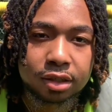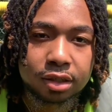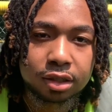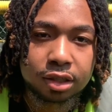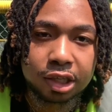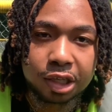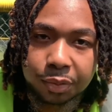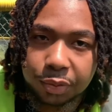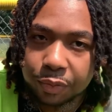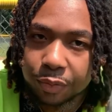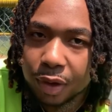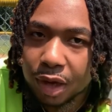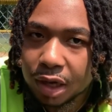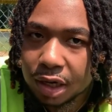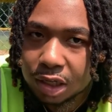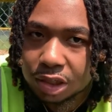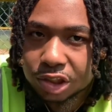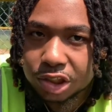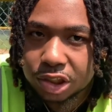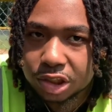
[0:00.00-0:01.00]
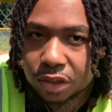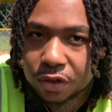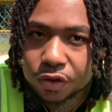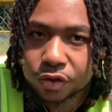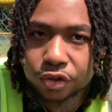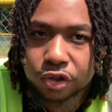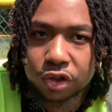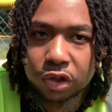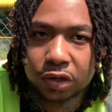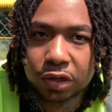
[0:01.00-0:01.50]
Keep in mind, I just
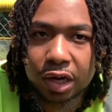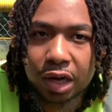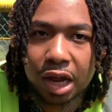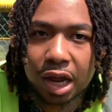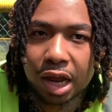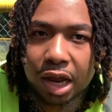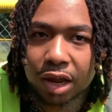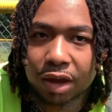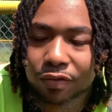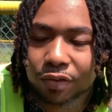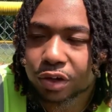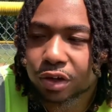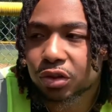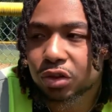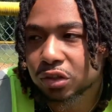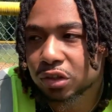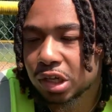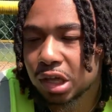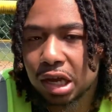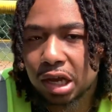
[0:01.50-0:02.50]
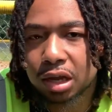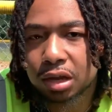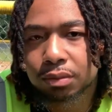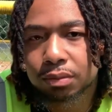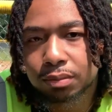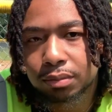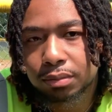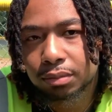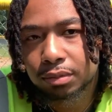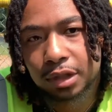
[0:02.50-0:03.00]
told y'all that I have another job
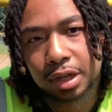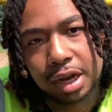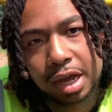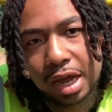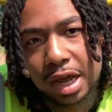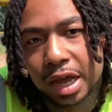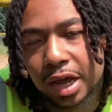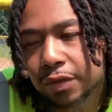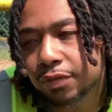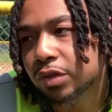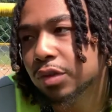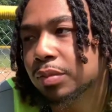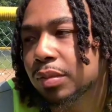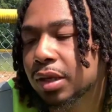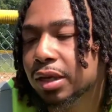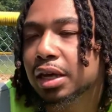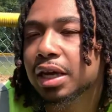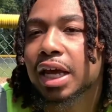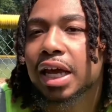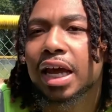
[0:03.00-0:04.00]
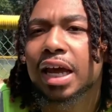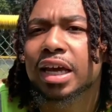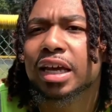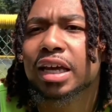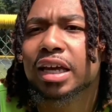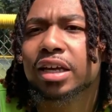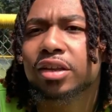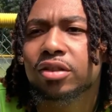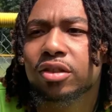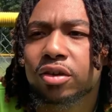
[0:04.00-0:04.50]
that I have to be at
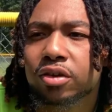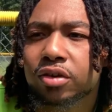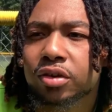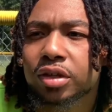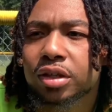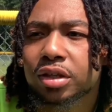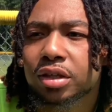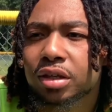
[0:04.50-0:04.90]
8:30.